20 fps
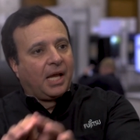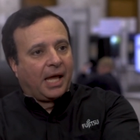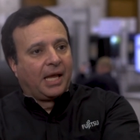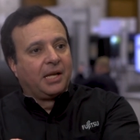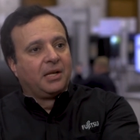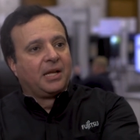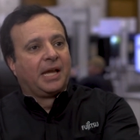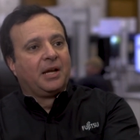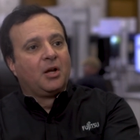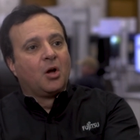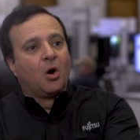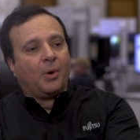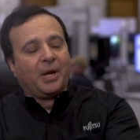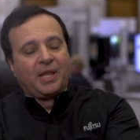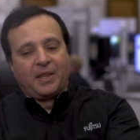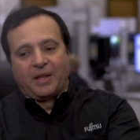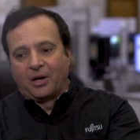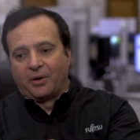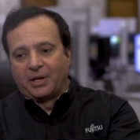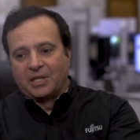and go
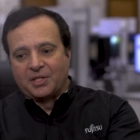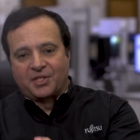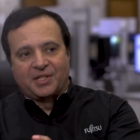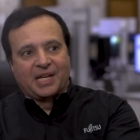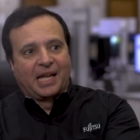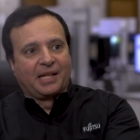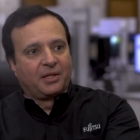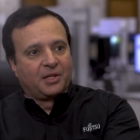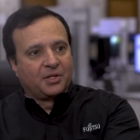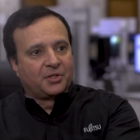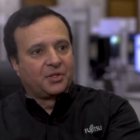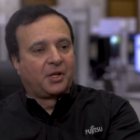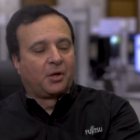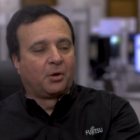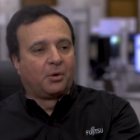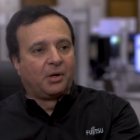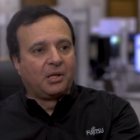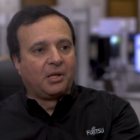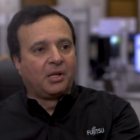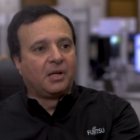in there and set the
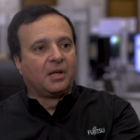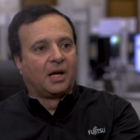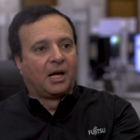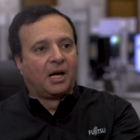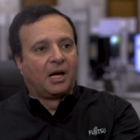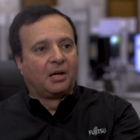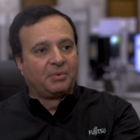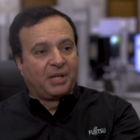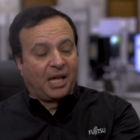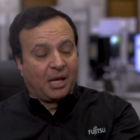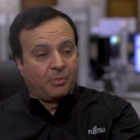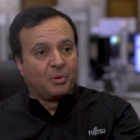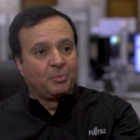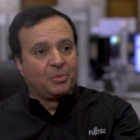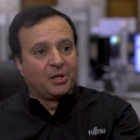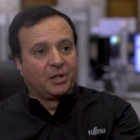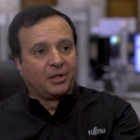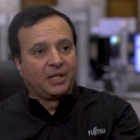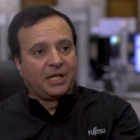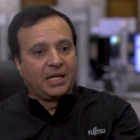security
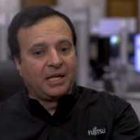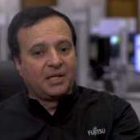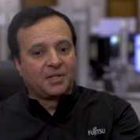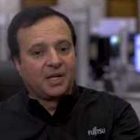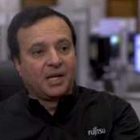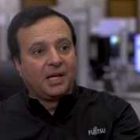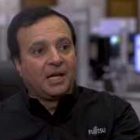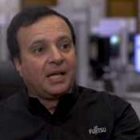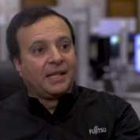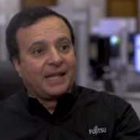capabilities.